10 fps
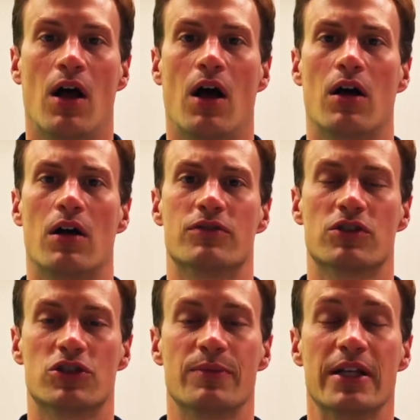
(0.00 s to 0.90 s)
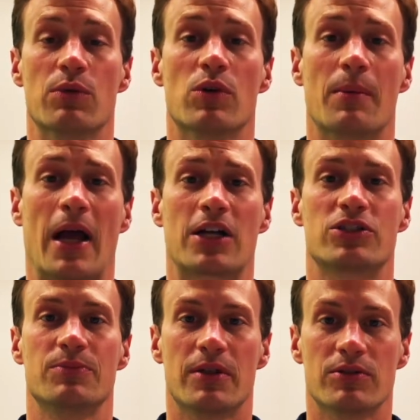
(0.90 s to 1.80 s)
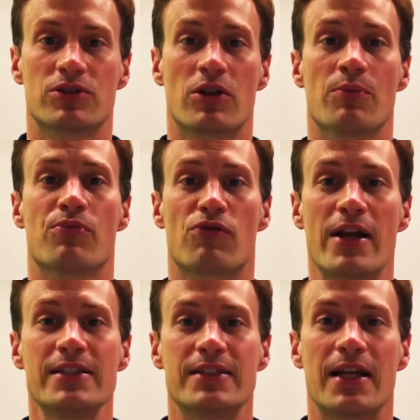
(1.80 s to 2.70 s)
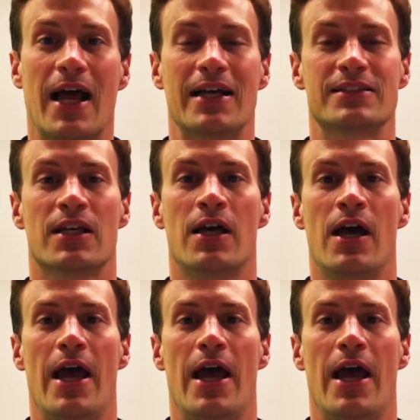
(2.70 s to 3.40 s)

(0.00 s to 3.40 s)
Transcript: of social media and we'll actually be able to start embrace it as